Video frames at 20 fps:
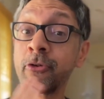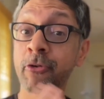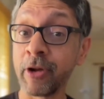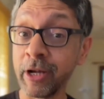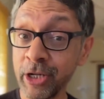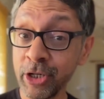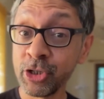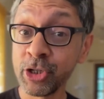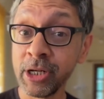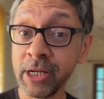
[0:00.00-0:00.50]

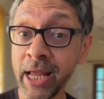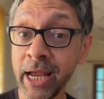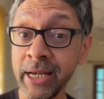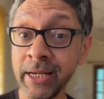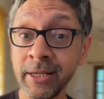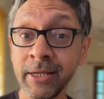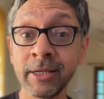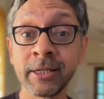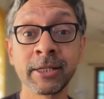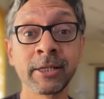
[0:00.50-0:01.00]
traditional
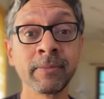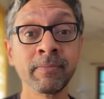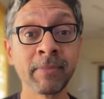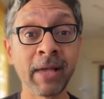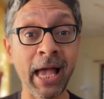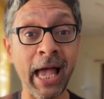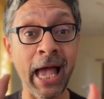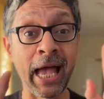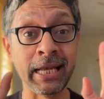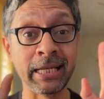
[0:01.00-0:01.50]
ideas
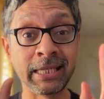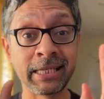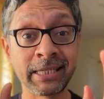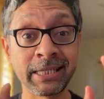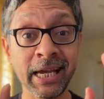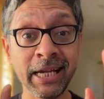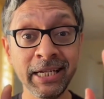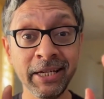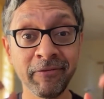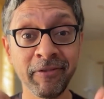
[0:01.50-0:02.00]
and
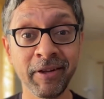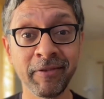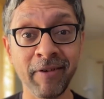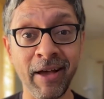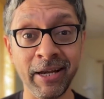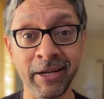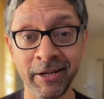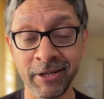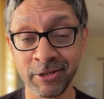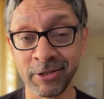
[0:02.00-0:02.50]
scientific
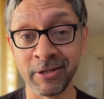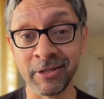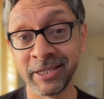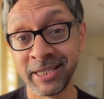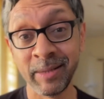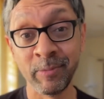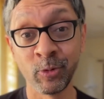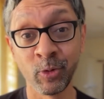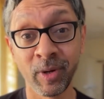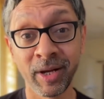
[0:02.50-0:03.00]
validation
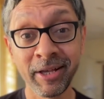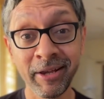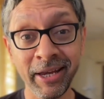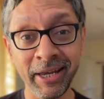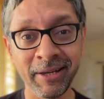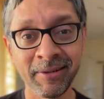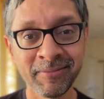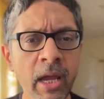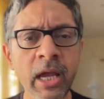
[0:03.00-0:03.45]
seem to agree,